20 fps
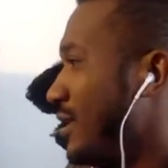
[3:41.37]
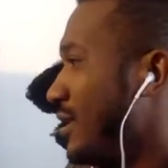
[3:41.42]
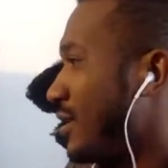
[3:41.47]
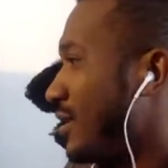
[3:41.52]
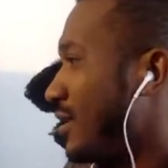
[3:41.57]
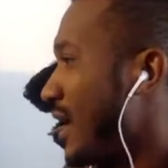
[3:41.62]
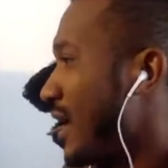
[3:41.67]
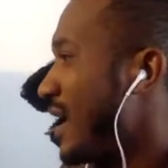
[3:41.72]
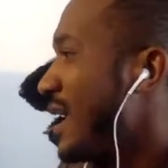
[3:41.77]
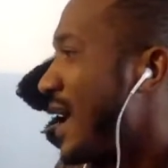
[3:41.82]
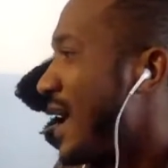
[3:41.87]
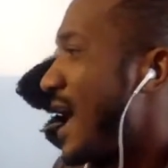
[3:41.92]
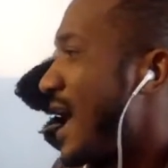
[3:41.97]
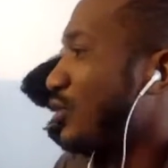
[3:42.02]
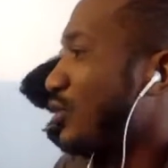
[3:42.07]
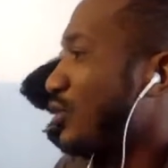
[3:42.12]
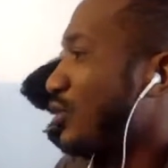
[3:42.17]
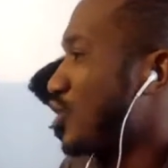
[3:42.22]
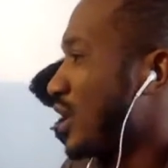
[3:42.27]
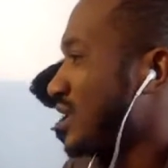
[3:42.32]
Okay? I
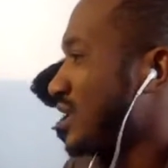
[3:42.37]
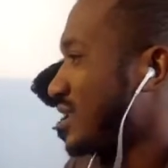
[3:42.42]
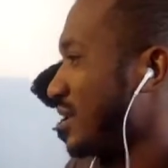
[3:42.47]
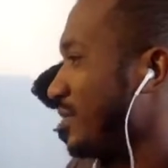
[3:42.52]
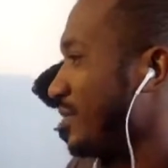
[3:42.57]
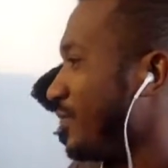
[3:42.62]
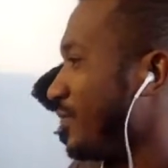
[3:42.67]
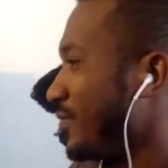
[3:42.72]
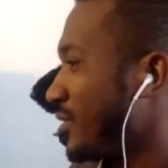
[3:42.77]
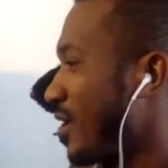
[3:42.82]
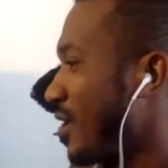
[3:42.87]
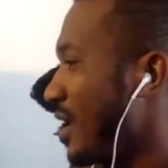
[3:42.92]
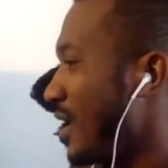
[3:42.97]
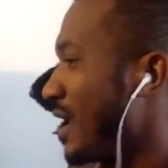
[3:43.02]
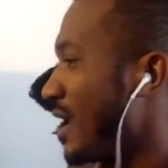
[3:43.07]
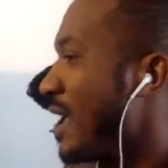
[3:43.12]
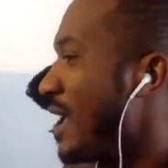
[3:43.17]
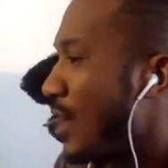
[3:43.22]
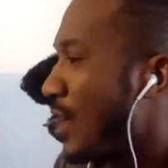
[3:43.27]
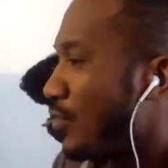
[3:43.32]
don't trust them. Alright?
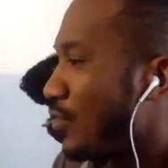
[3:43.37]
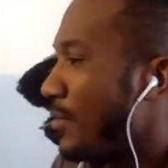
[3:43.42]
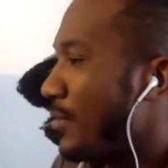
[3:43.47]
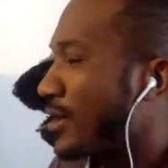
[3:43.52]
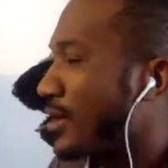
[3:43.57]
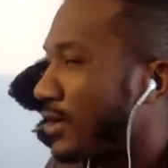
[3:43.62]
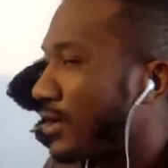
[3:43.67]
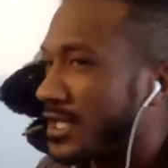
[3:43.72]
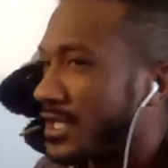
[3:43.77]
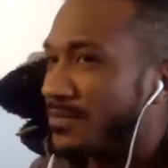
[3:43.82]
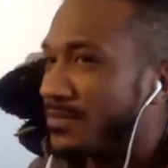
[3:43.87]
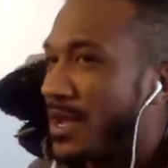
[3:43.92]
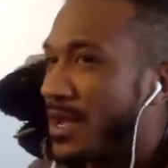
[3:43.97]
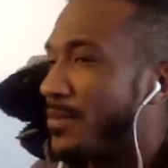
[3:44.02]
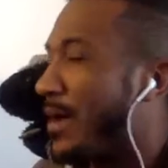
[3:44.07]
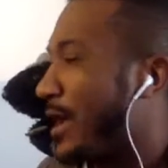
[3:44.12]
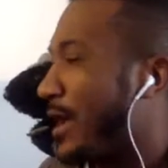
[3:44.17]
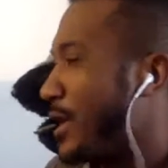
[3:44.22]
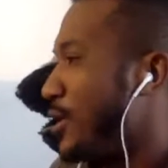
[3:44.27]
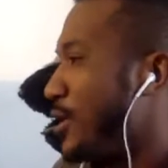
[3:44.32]
I want my cookies made
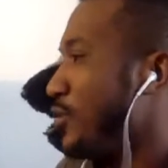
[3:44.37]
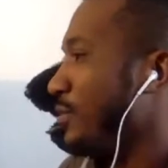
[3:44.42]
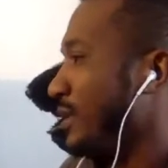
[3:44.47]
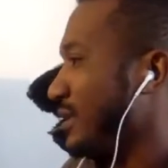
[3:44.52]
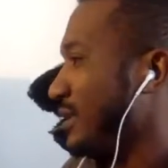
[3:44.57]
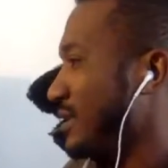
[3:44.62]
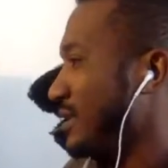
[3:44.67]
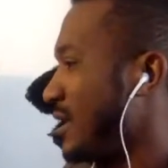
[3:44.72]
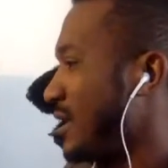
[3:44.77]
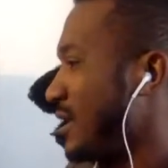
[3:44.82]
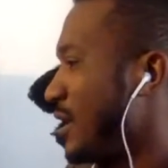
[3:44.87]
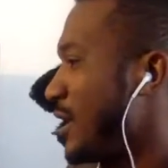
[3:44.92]
by humans.